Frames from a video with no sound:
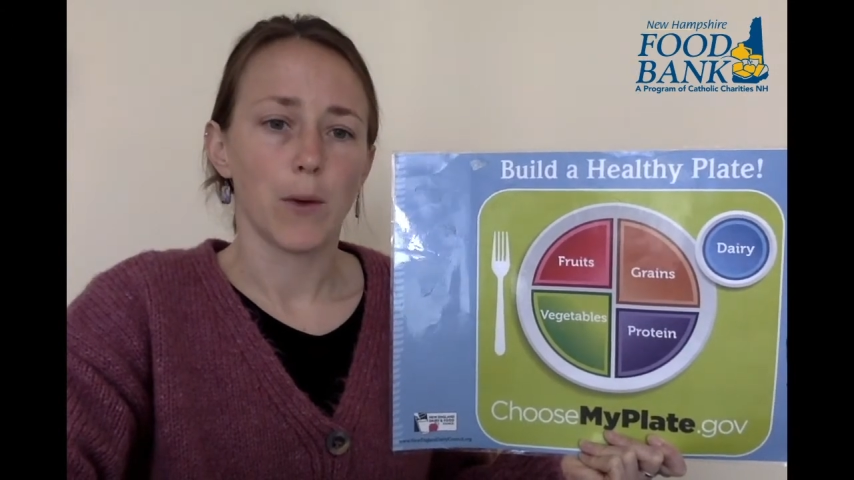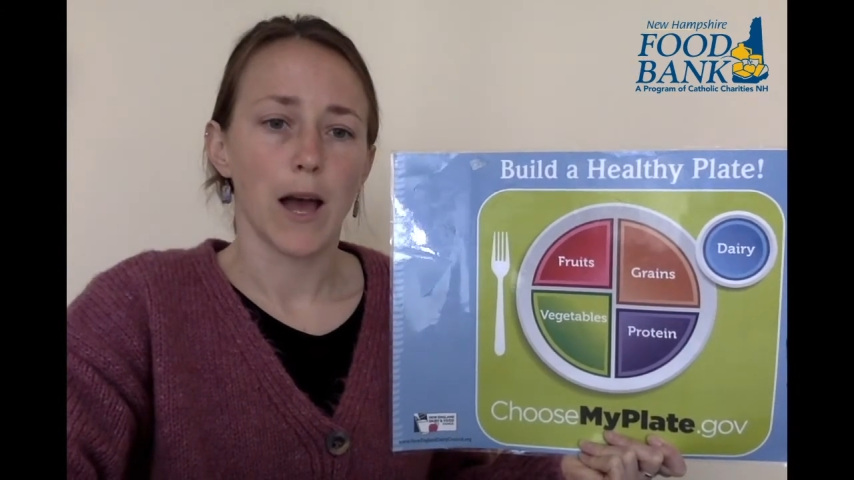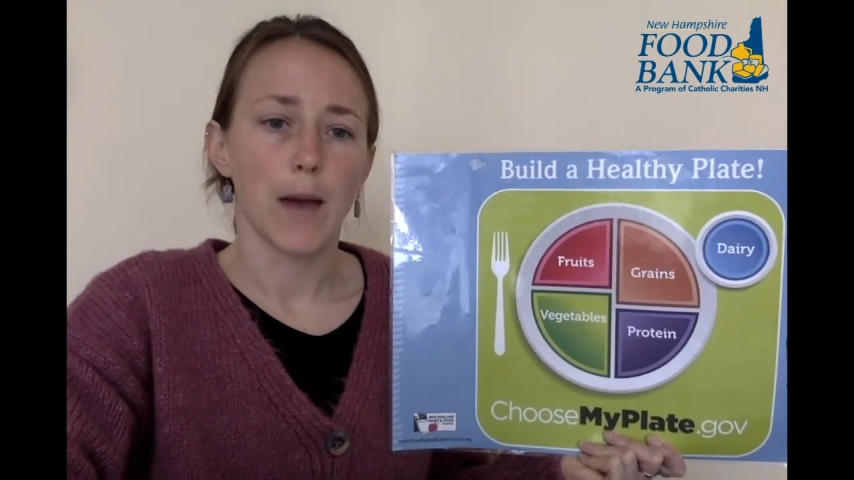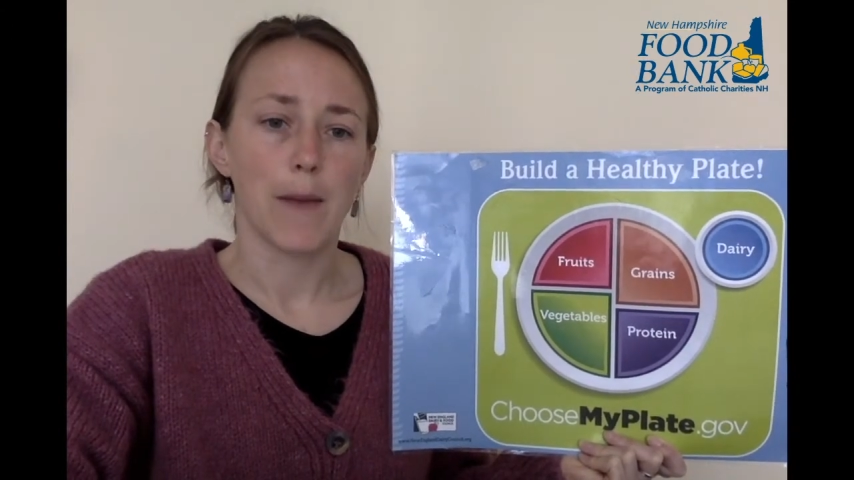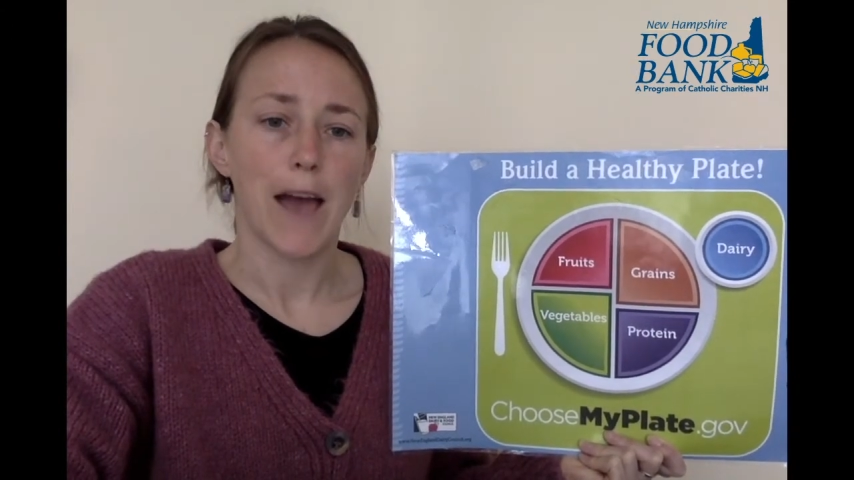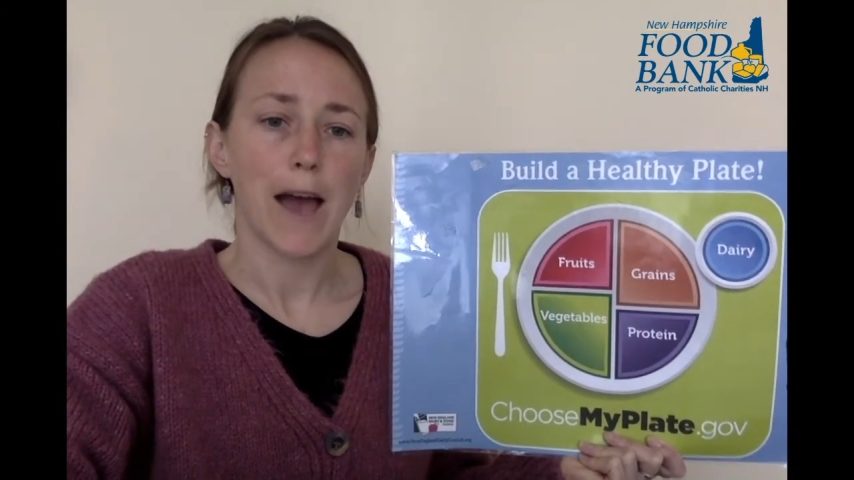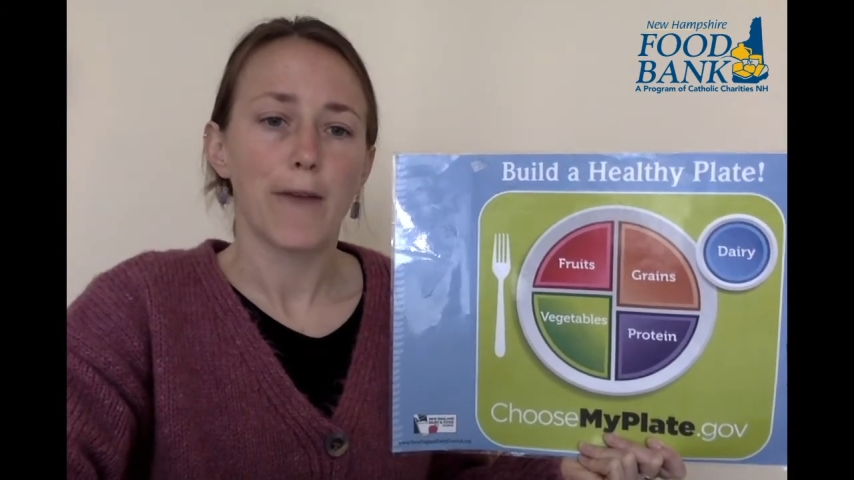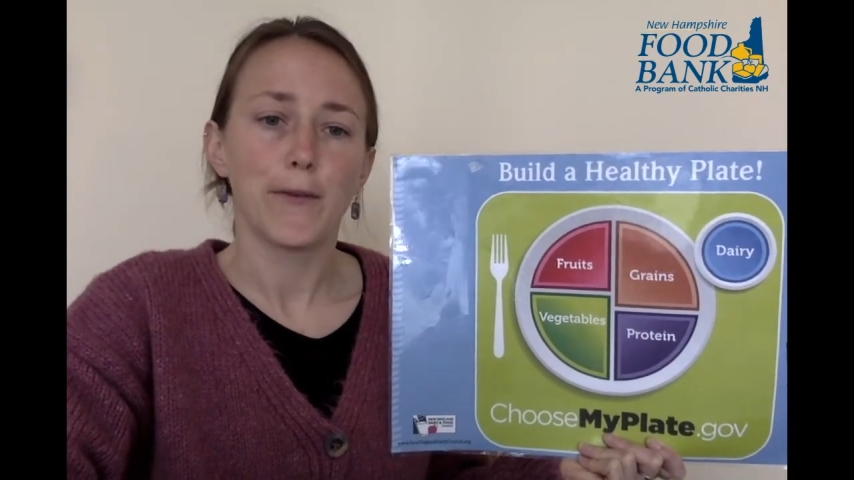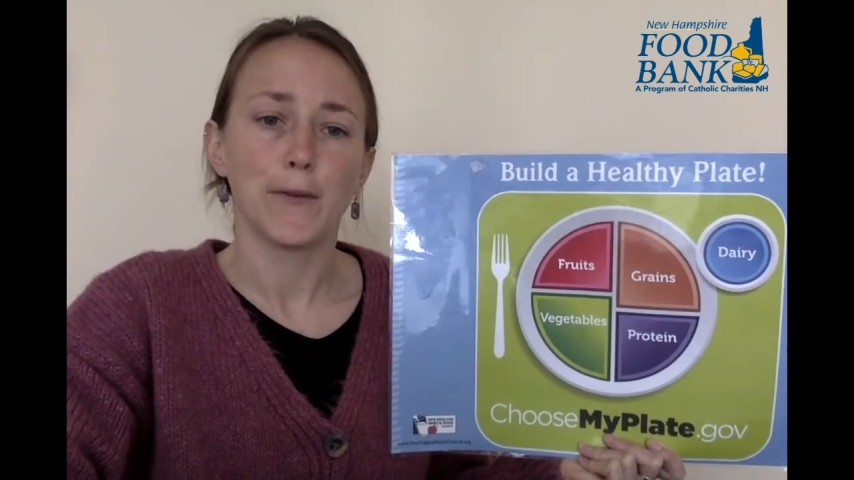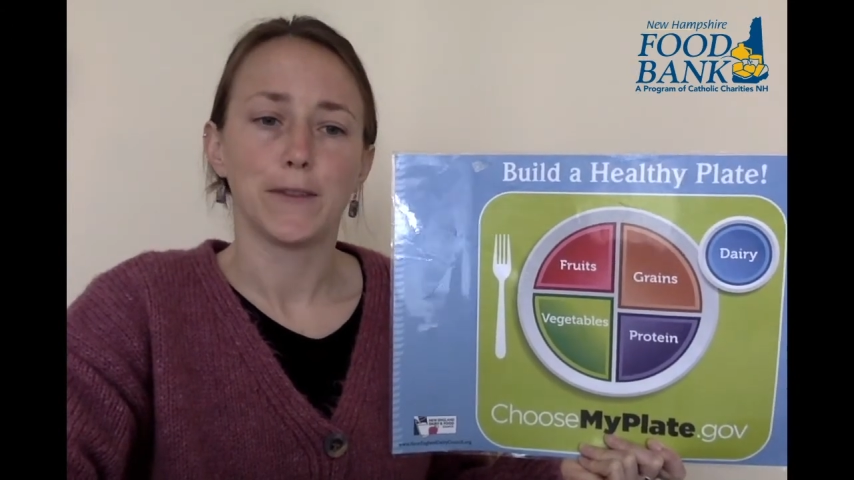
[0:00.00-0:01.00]
how
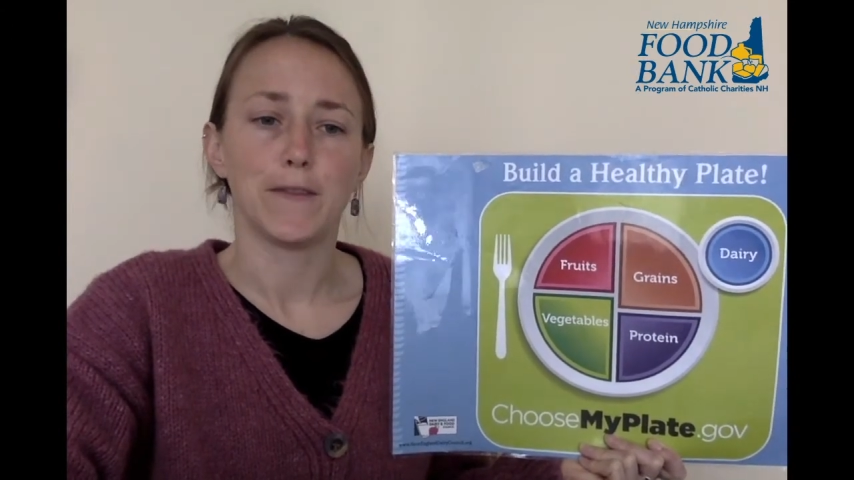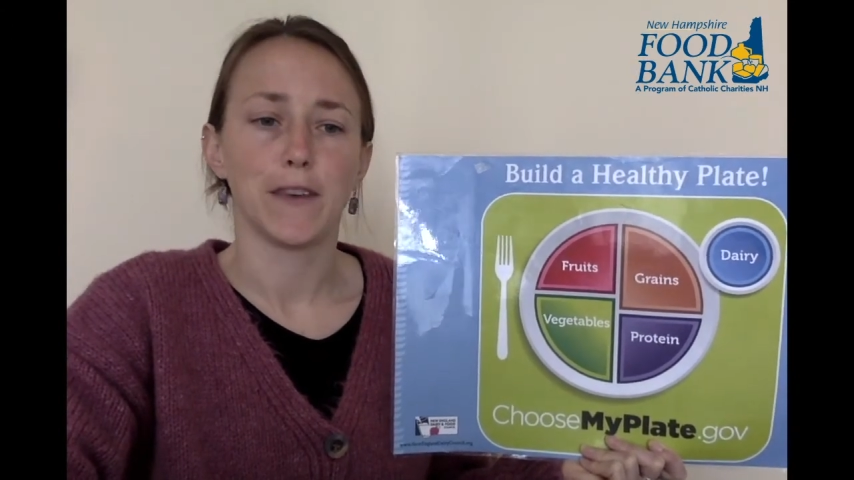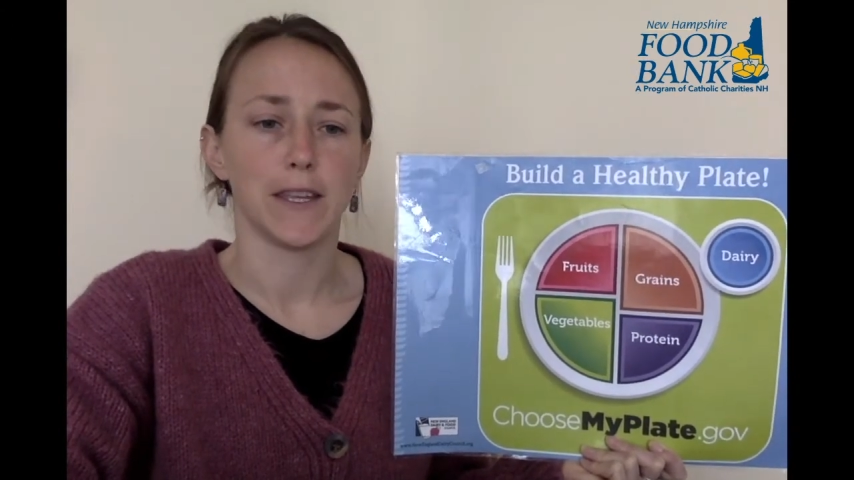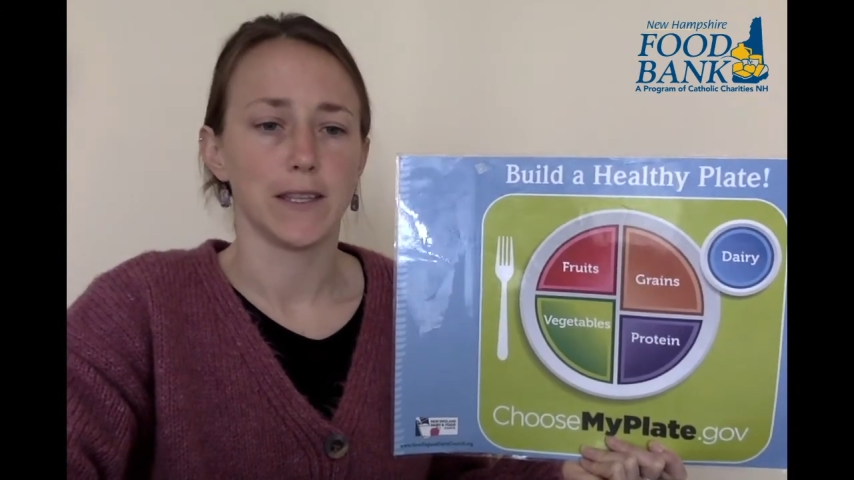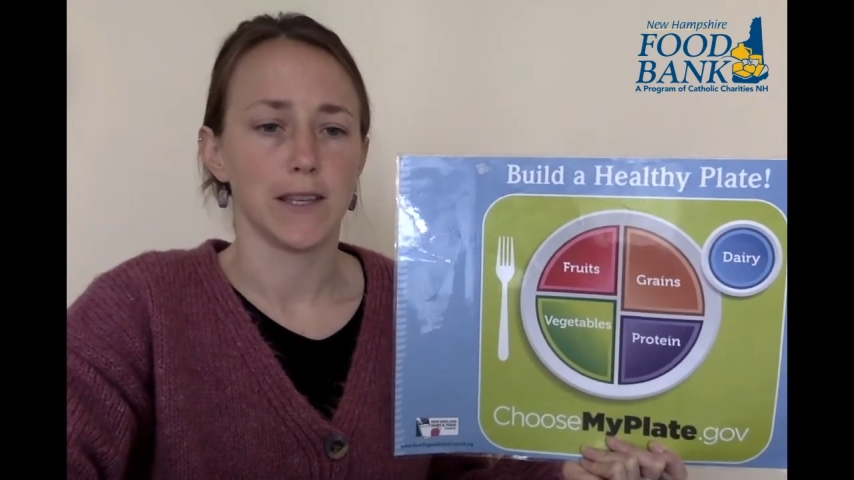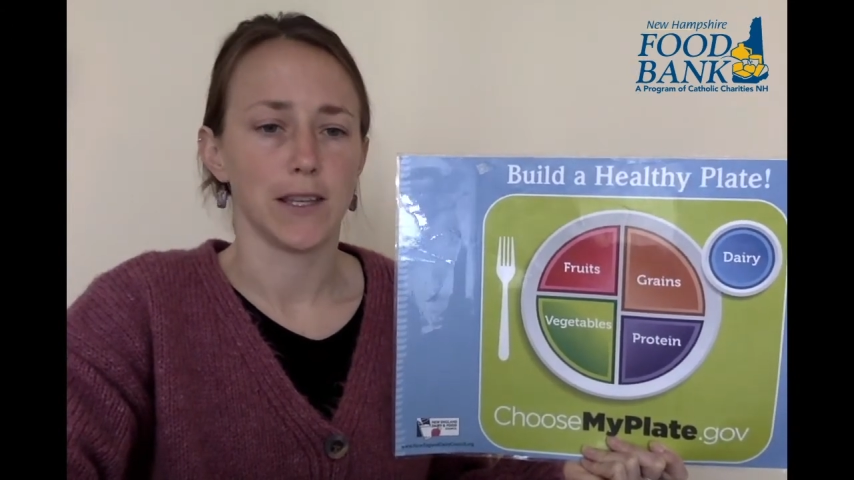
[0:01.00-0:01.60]
foods fit into